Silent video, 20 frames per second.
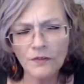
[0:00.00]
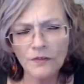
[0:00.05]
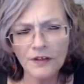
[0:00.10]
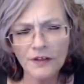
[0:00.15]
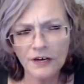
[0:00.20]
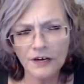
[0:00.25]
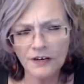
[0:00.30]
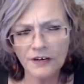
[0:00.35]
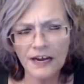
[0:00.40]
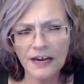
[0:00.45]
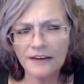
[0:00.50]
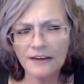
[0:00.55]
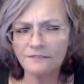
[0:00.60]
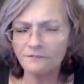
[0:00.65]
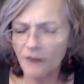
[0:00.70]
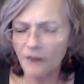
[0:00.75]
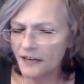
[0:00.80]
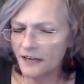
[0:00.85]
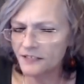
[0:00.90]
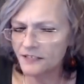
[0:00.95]
than an
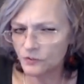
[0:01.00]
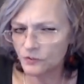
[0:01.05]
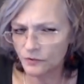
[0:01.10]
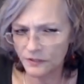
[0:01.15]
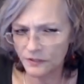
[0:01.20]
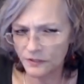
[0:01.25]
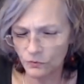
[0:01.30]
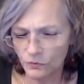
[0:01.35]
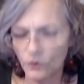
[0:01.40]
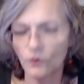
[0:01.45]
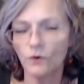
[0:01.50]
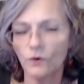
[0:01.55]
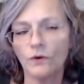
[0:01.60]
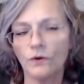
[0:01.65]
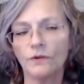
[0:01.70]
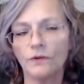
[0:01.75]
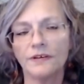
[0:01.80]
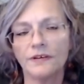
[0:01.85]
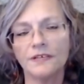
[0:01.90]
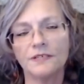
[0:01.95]
advisory
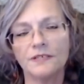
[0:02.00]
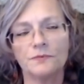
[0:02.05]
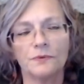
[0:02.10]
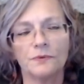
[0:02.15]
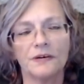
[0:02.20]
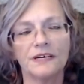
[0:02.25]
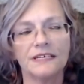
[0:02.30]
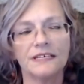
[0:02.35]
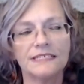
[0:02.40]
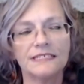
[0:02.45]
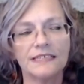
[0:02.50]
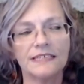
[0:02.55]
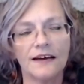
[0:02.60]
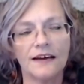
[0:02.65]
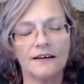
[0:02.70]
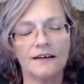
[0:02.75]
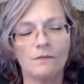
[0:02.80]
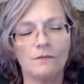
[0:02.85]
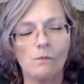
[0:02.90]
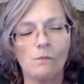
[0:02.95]
role is what he
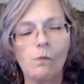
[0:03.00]
said.